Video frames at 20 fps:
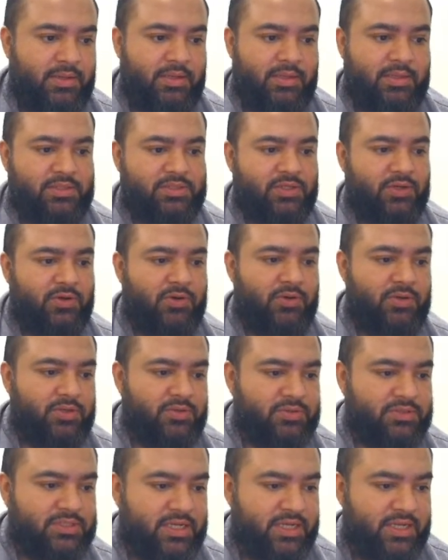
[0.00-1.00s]
So
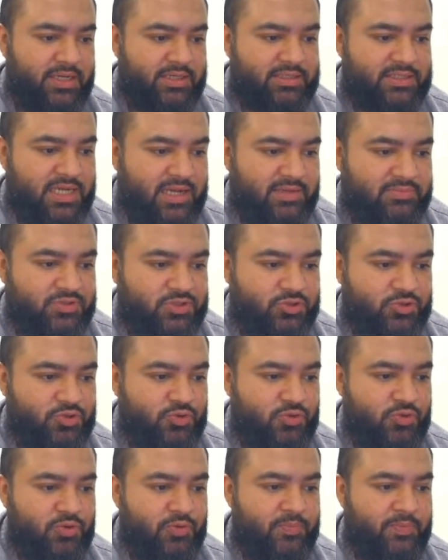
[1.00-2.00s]
you say times
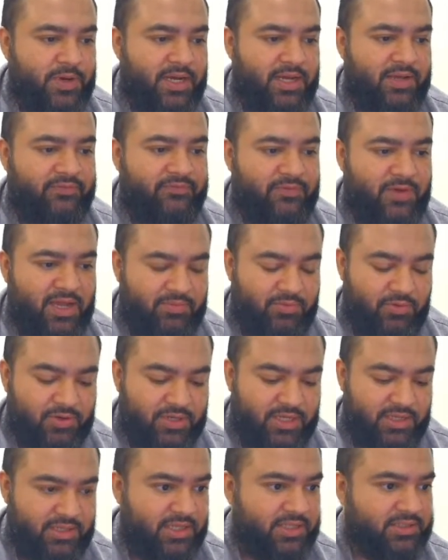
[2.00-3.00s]
2 by 5.
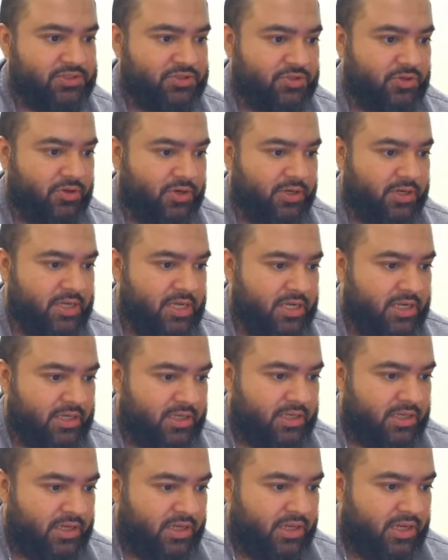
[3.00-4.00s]
Okay, that's good.
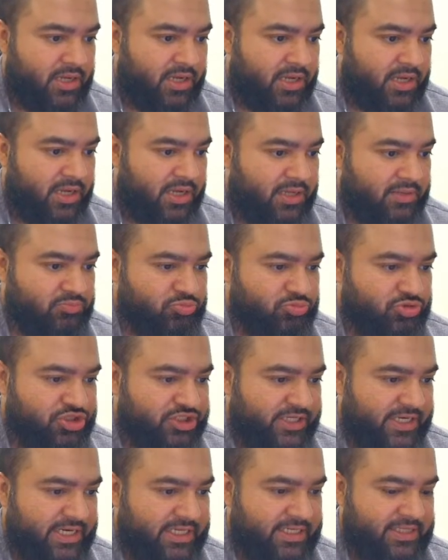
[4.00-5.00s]

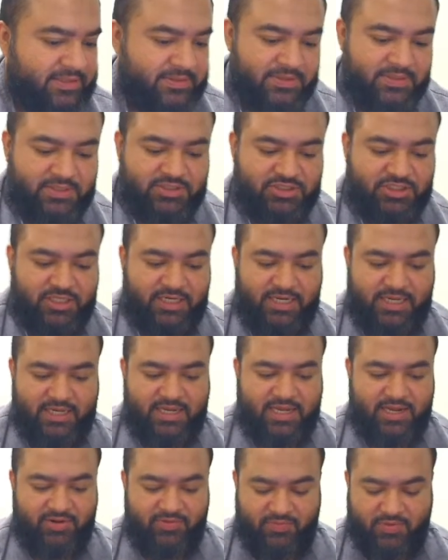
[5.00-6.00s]
Jeannie
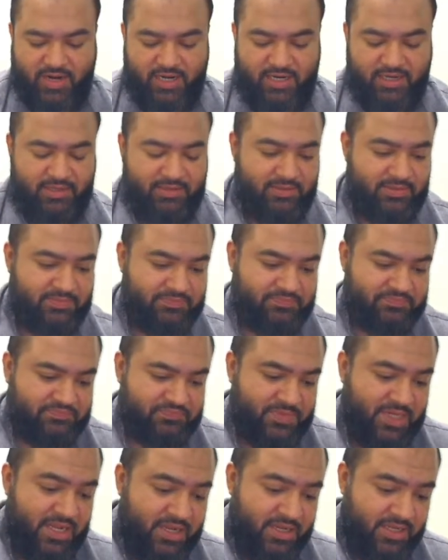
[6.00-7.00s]
got it right.
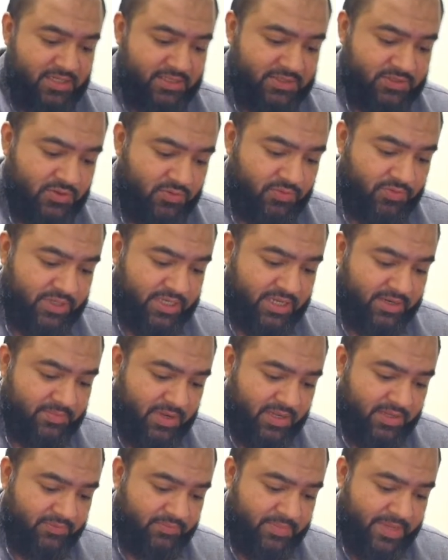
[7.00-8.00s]
So we
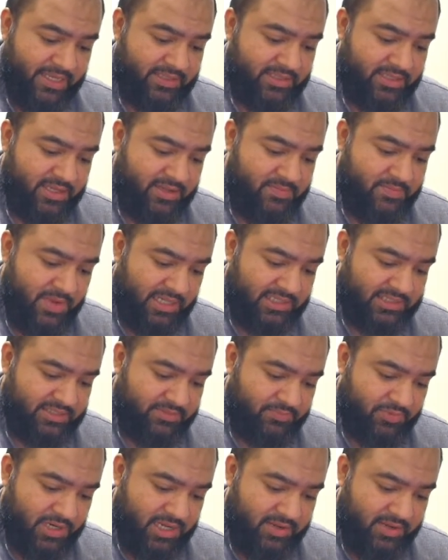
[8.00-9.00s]
can make them
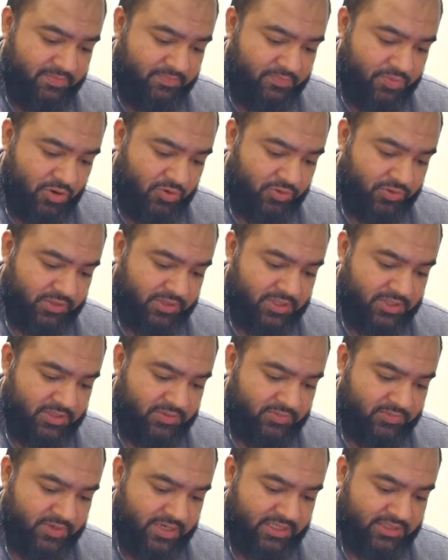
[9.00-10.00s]
multiply both
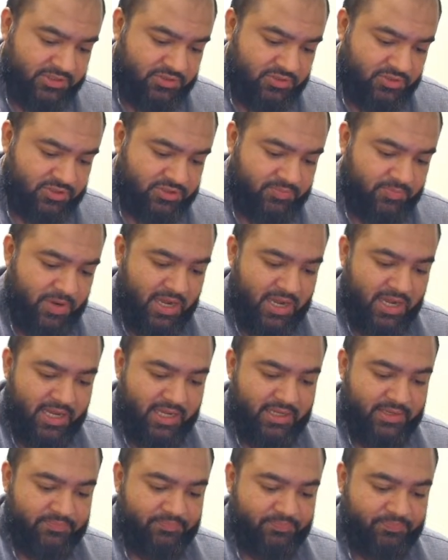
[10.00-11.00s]
ratios
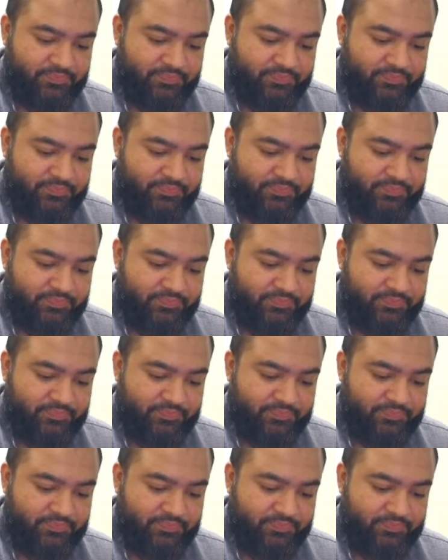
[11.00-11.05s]
by